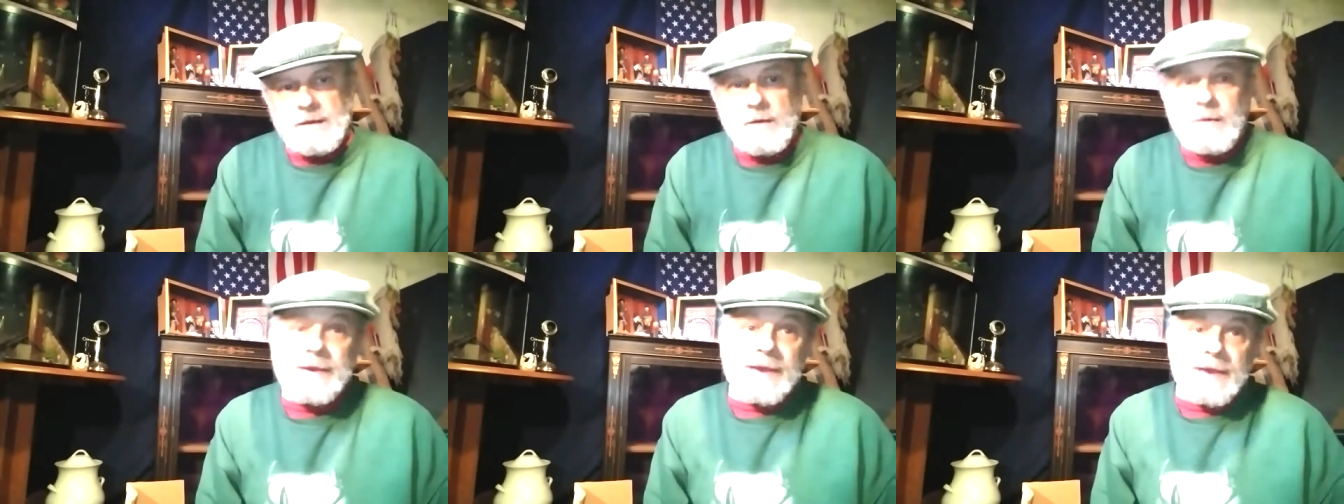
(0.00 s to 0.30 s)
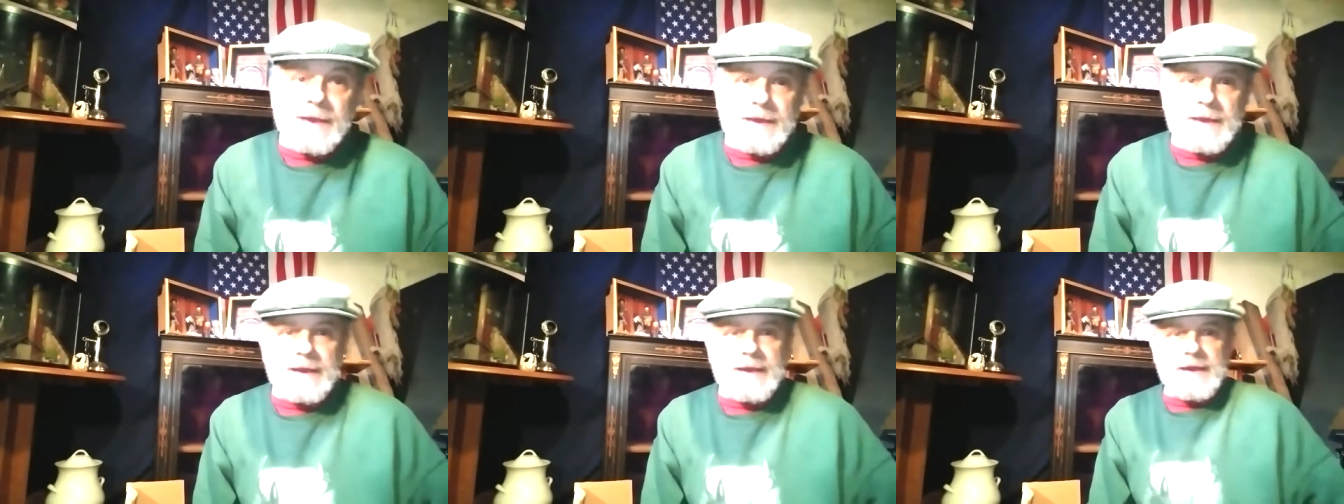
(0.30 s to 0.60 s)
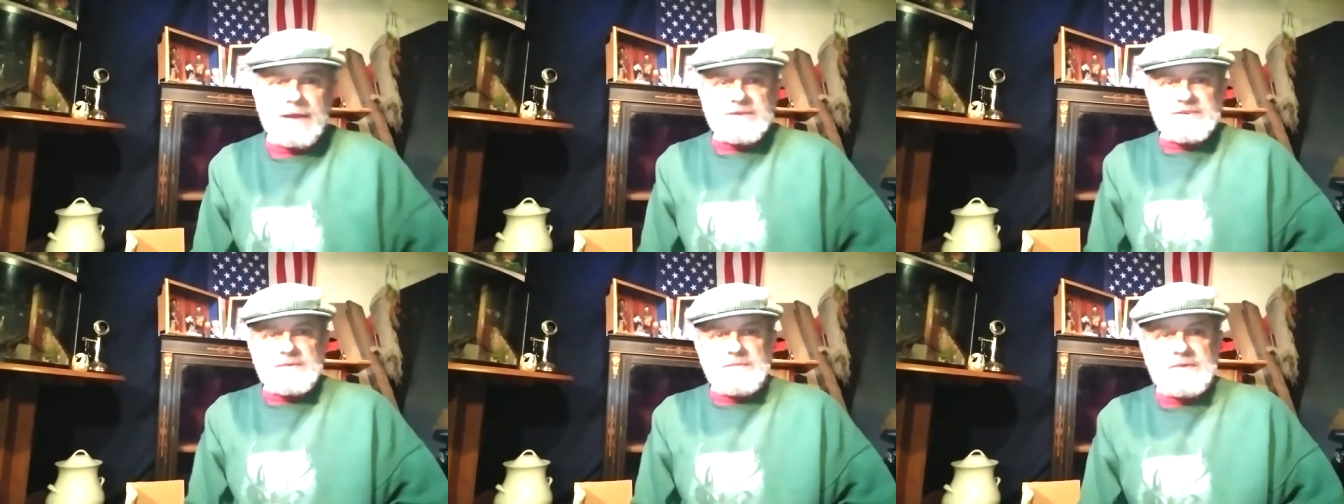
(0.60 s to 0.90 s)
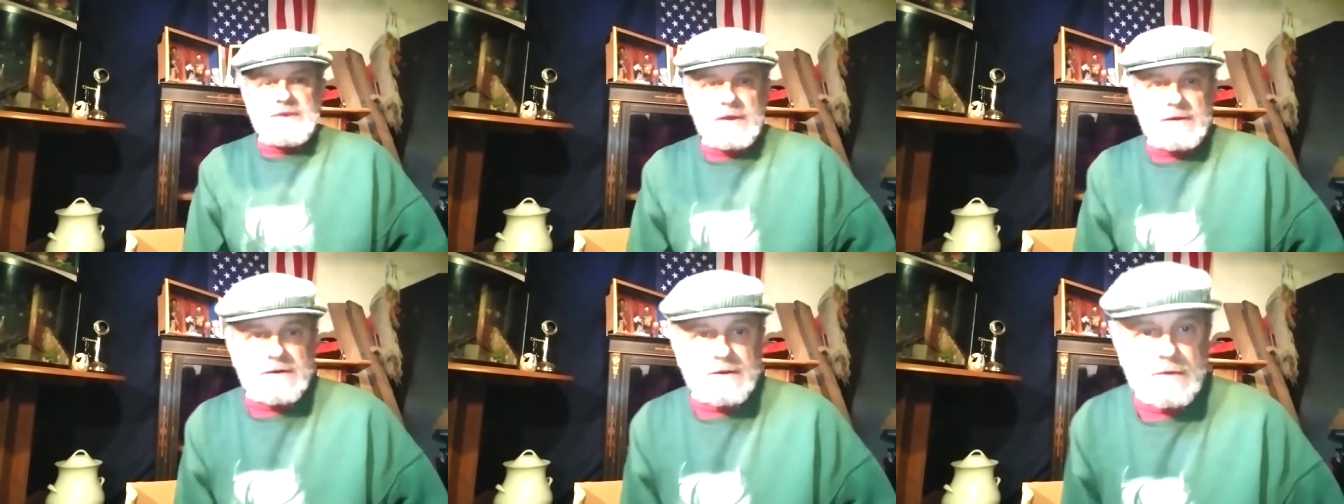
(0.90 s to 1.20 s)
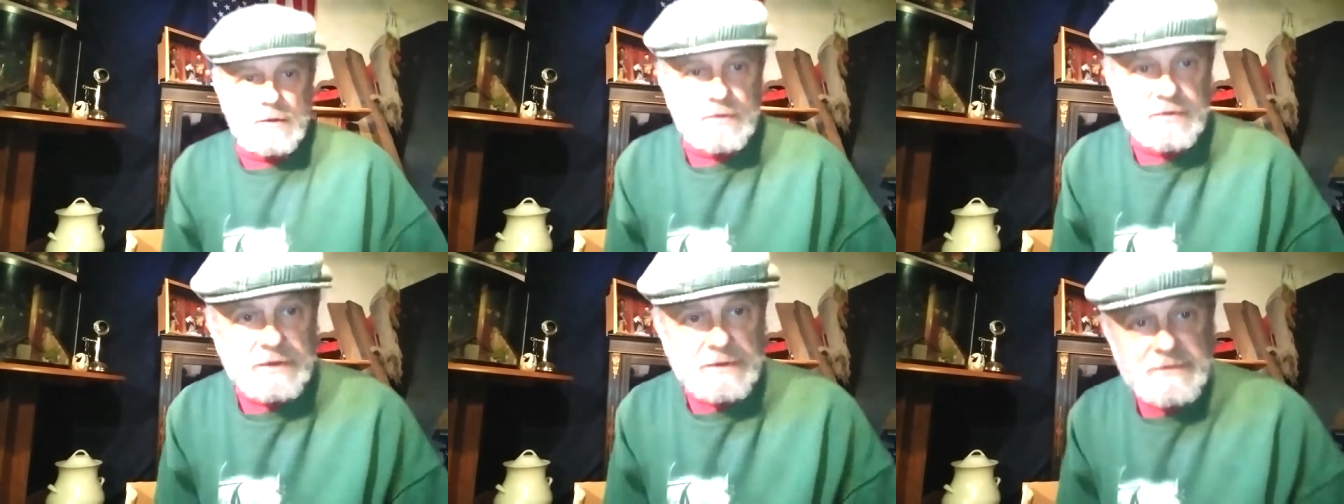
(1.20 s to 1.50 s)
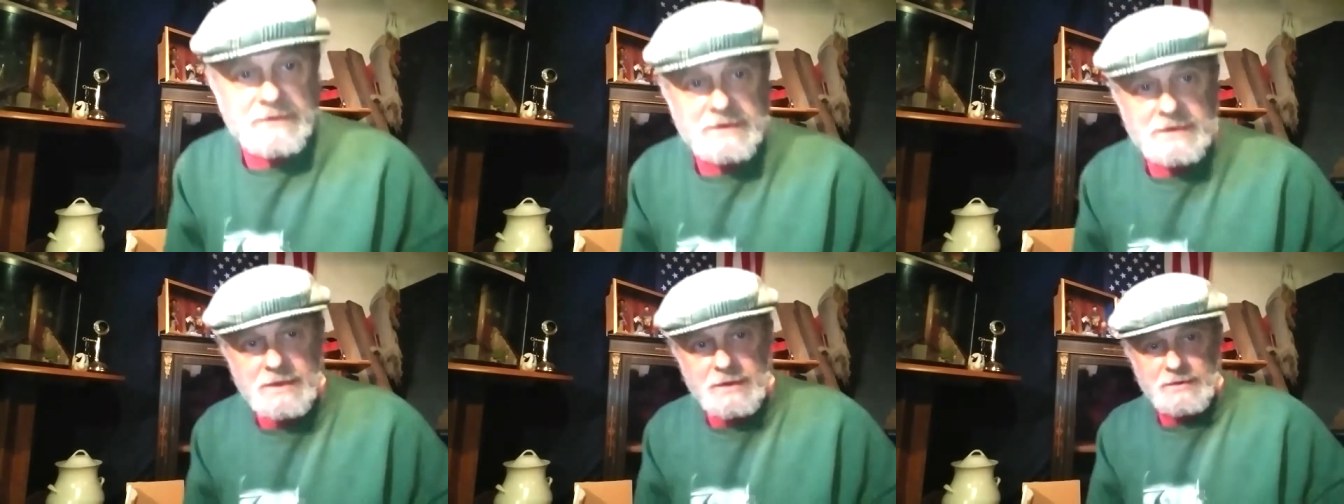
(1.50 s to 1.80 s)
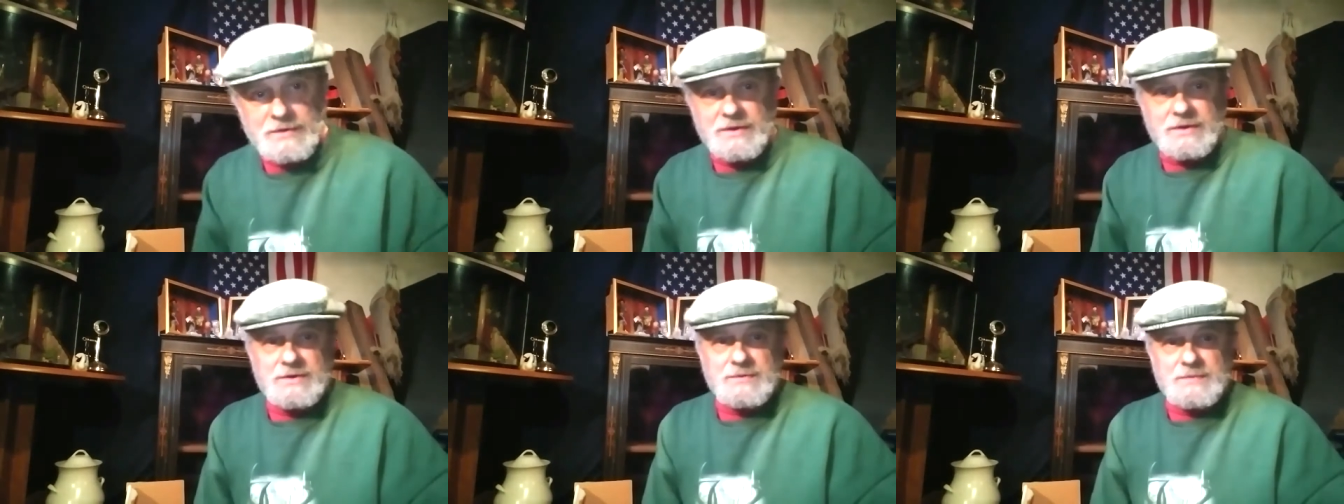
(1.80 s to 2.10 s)
Okay, I had some technical
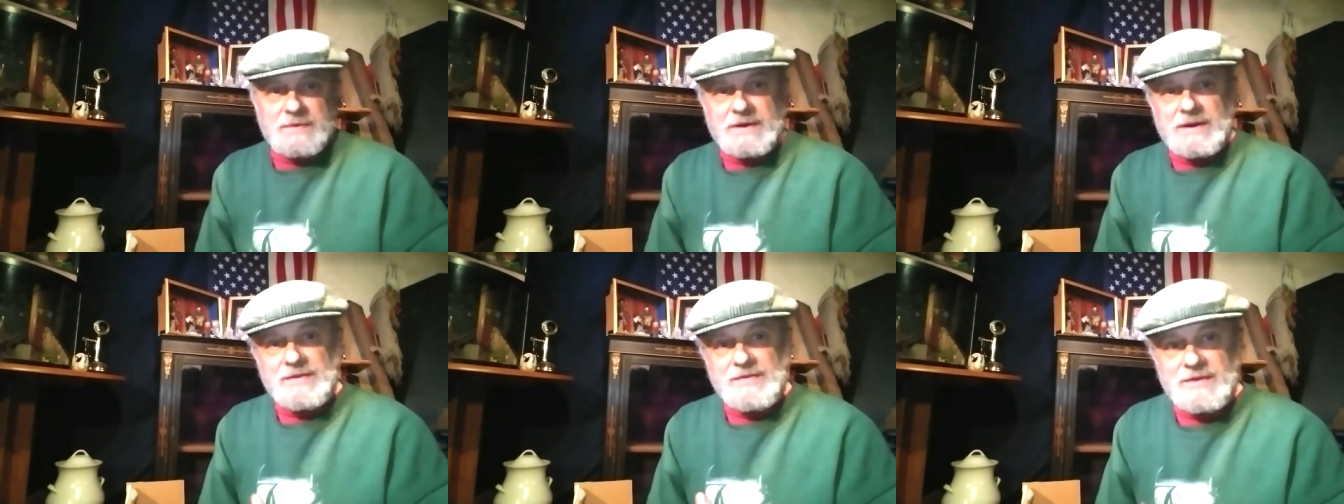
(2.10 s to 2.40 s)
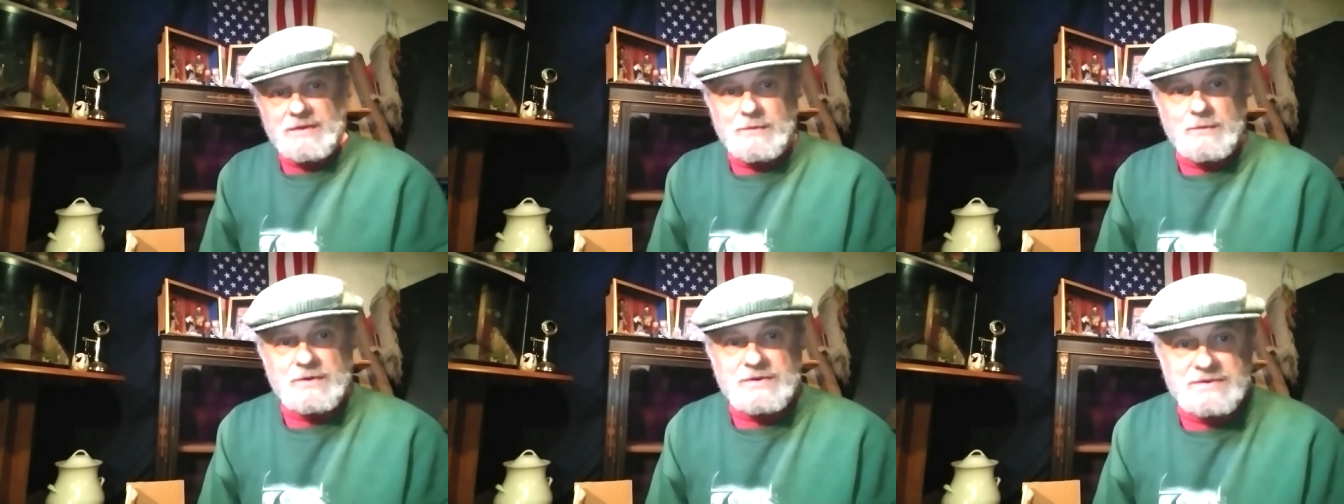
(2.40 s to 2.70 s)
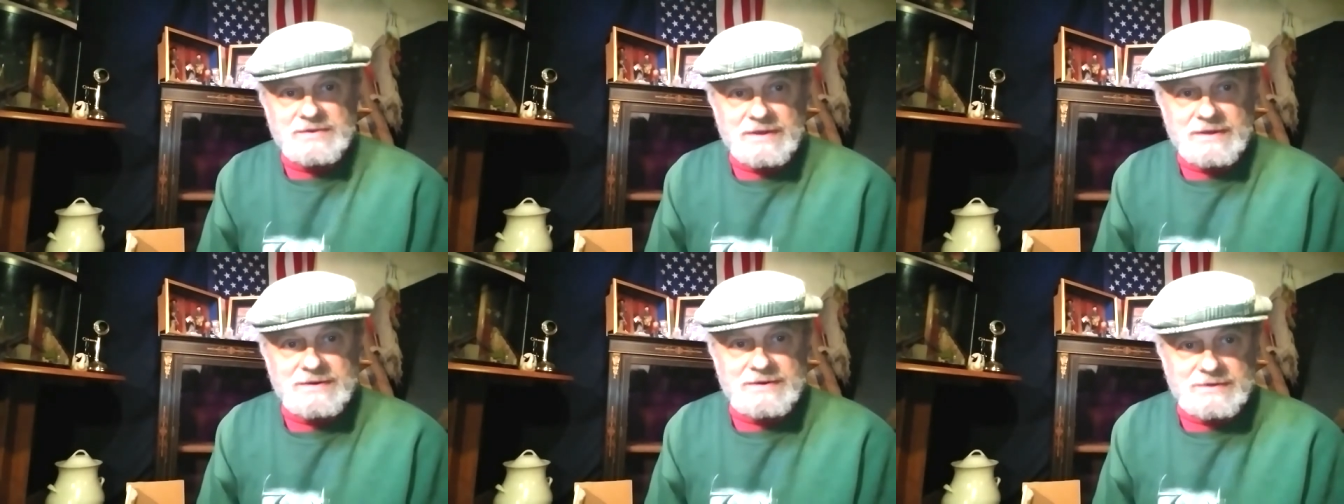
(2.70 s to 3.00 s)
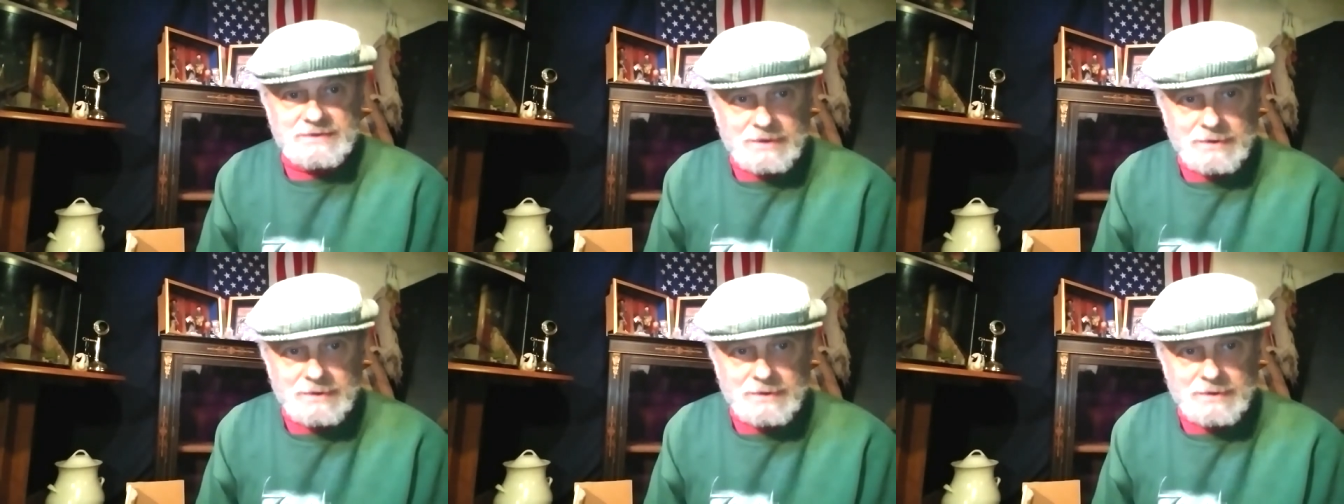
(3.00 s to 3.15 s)
difficulties, but I think we're set to